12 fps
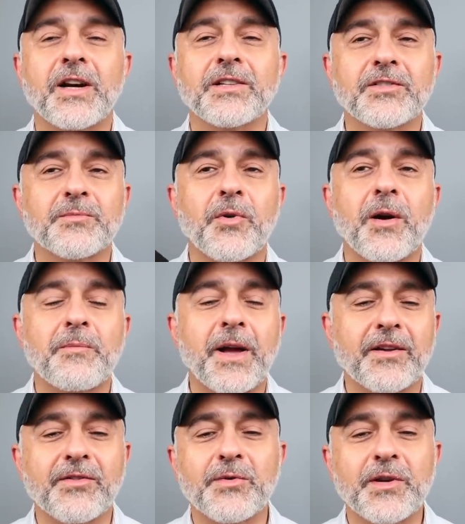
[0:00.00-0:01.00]
I just brought
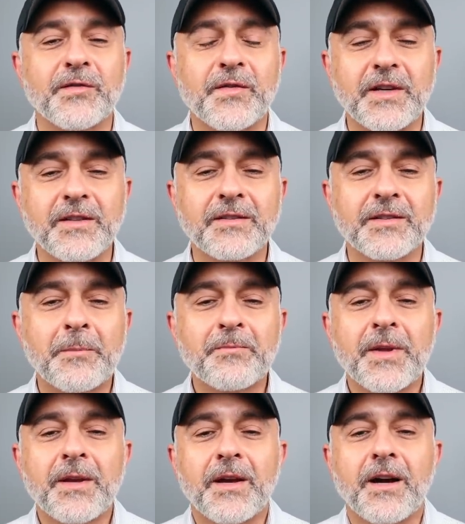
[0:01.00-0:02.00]
back three of these
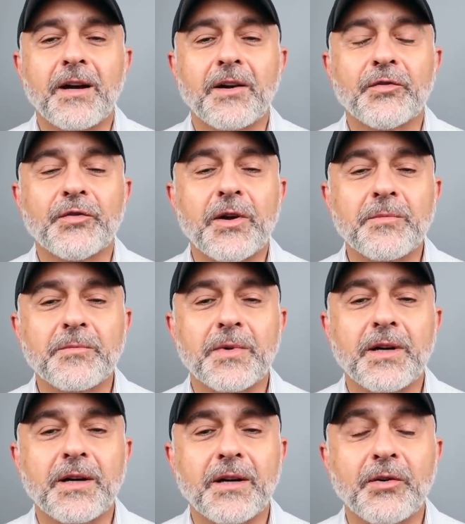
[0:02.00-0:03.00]
uh, from
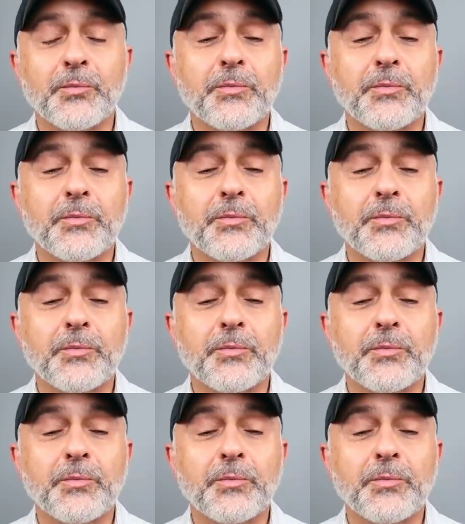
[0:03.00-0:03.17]
uh,